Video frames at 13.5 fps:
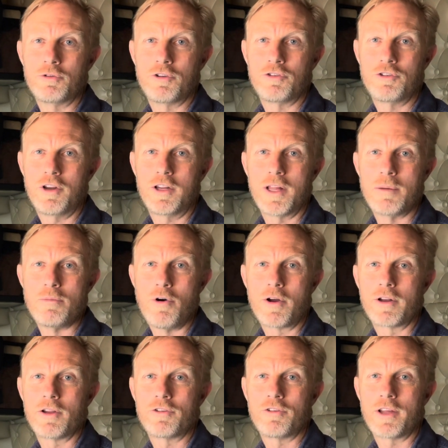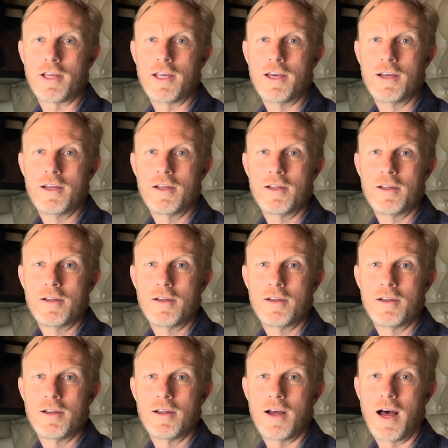just sitting there mindlessly,
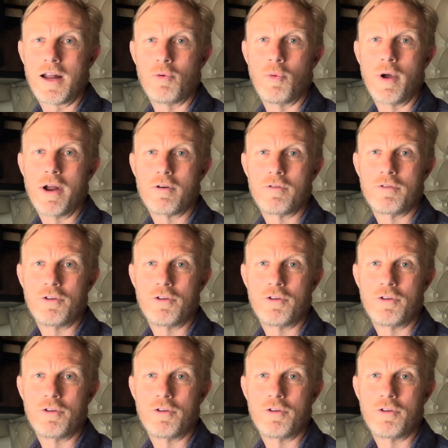unaware of the